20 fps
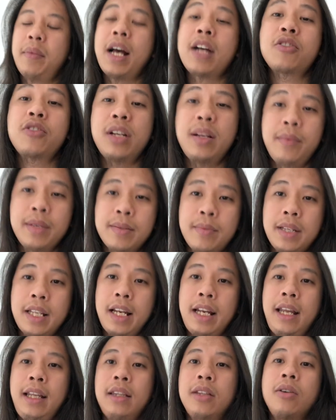actually, mas
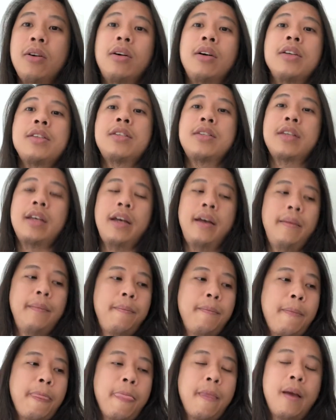madali ito because
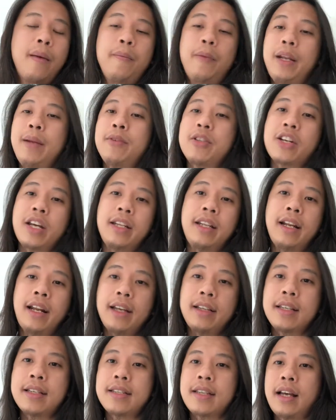pwede mo siya
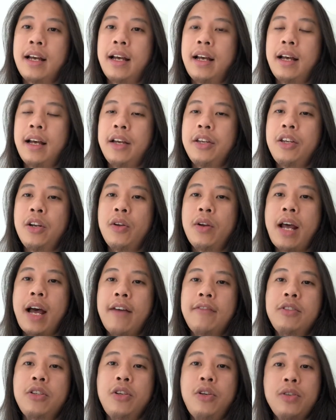i-direkta sa, you don't
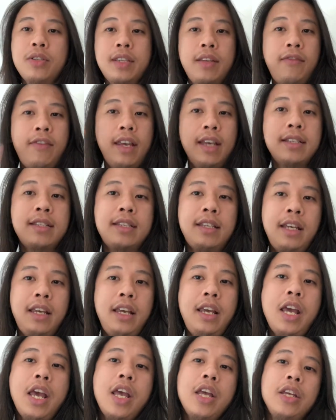have to use the VST.
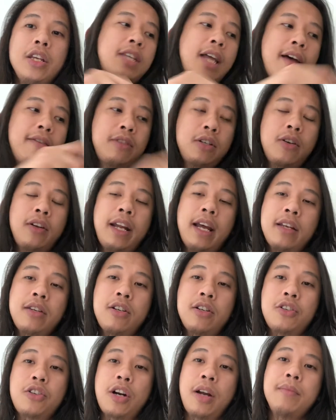You just have to connect
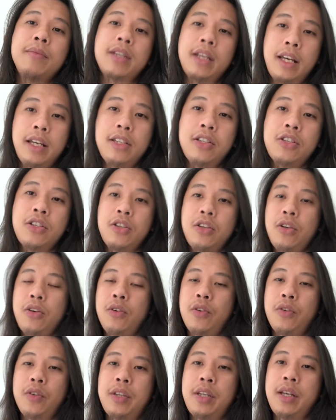your drums
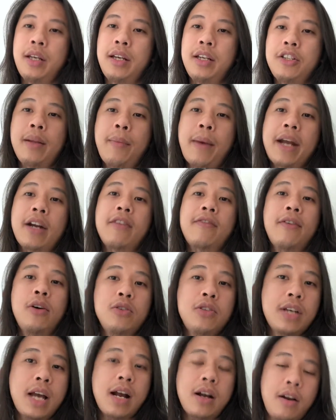into the microphone
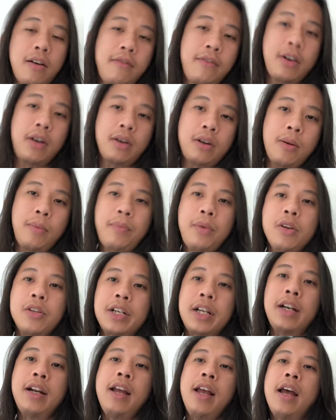jack of your
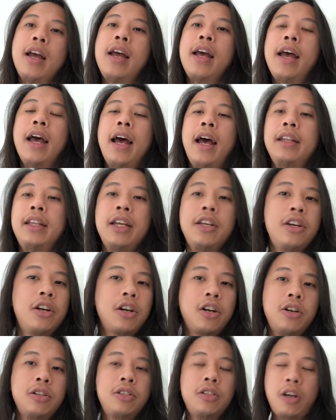computer. And then you're
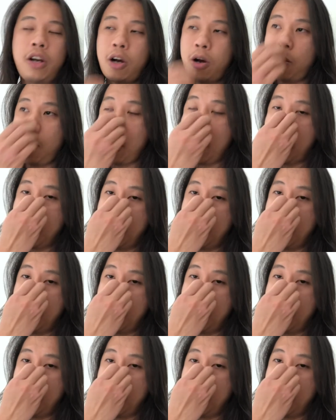good to go.